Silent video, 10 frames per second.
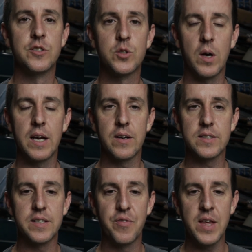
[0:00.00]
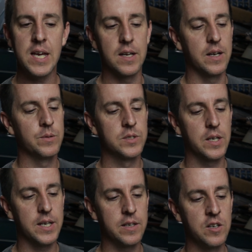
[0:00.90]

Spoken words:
So I got to thinking, I was like,